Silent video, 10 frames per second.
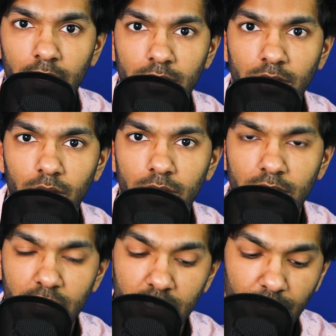So
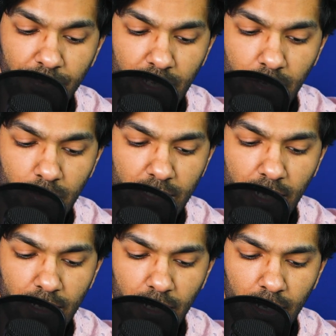this is a video
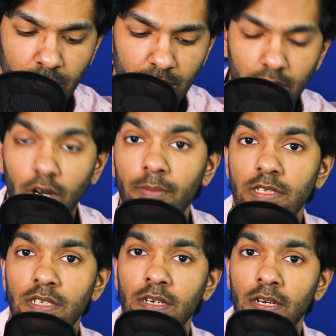that Anjana
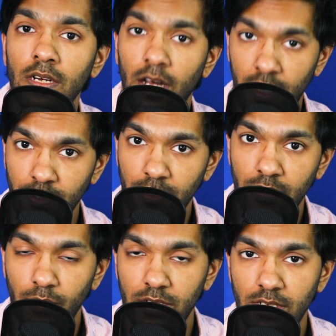commented under,
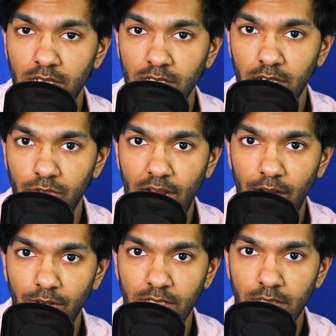which is under
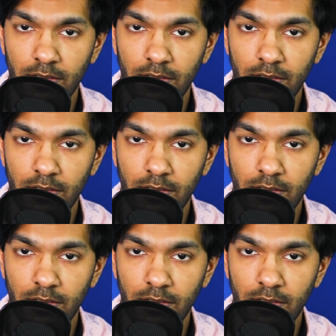our